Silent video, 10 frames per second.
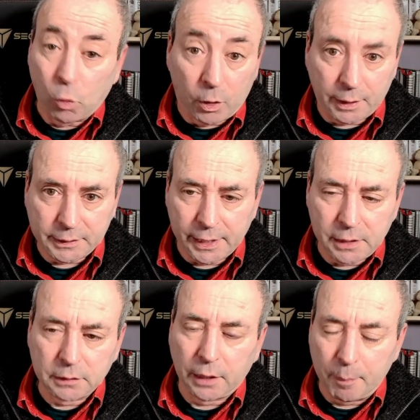
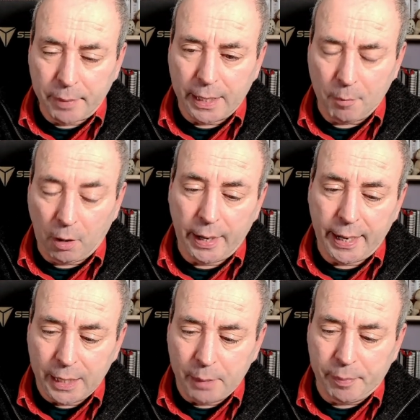organizations like
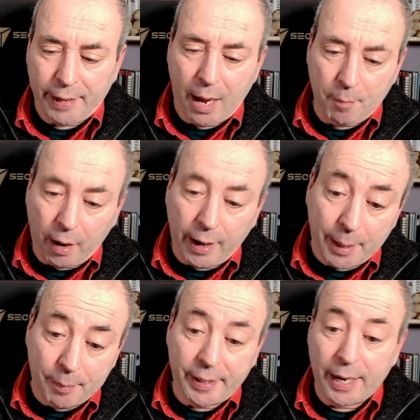PMI, APM,
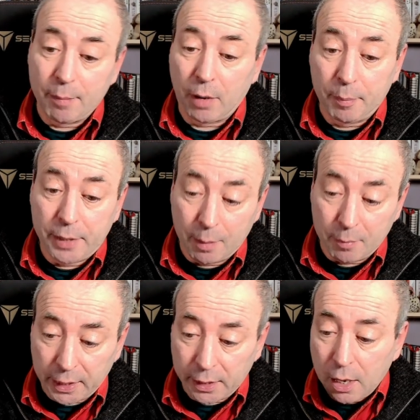IAPM,
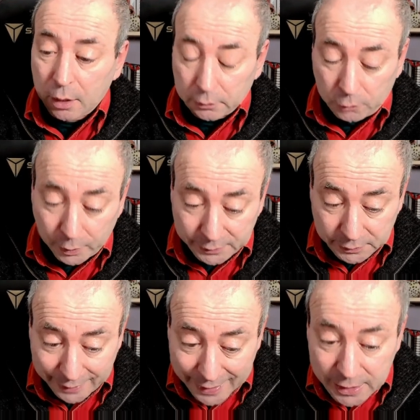IPMA,
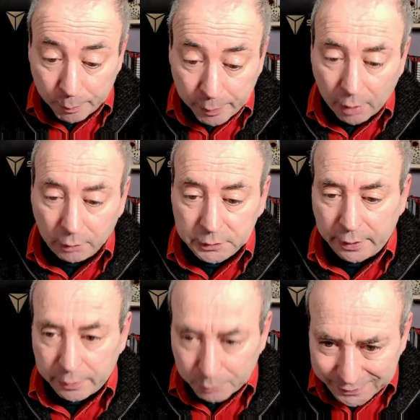questions they should be
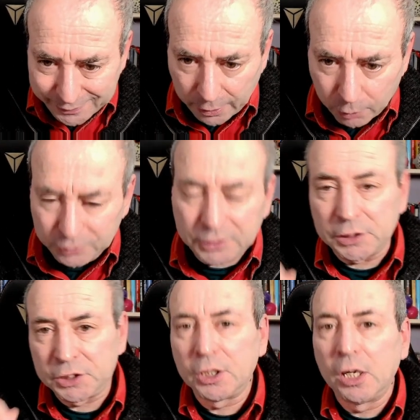asking themselves
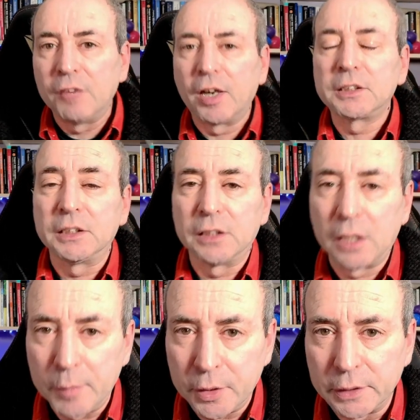to serve us as a
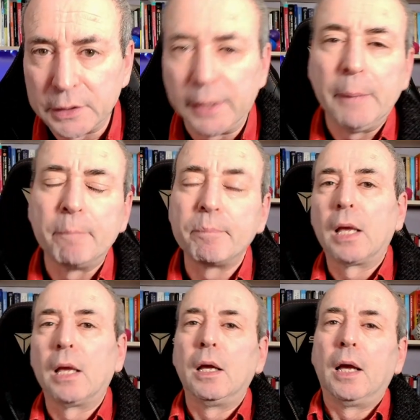community,
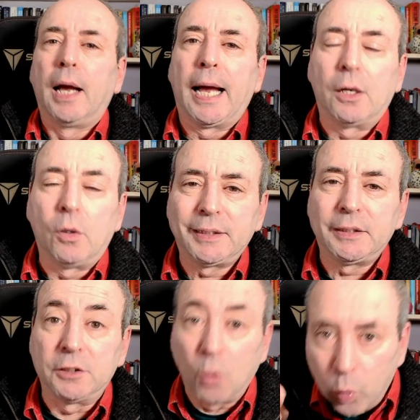and
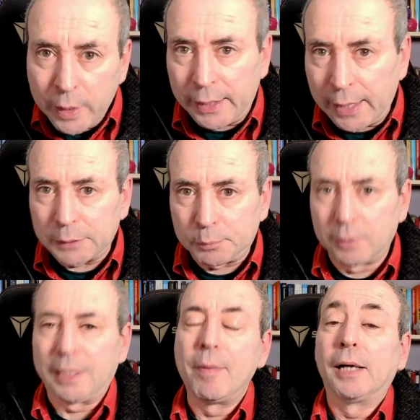questions that we as
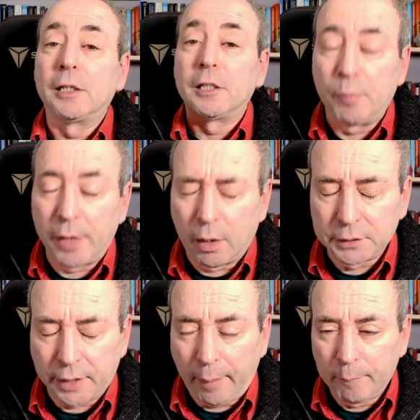project managers should be
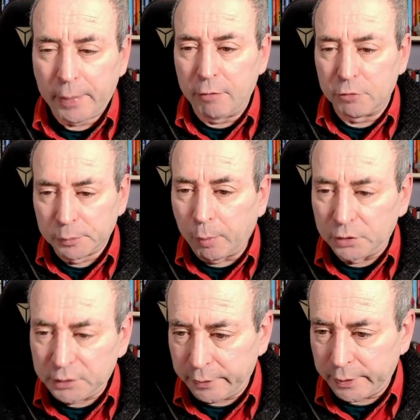asking in
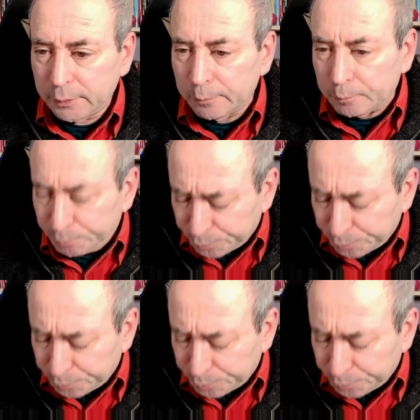response to this.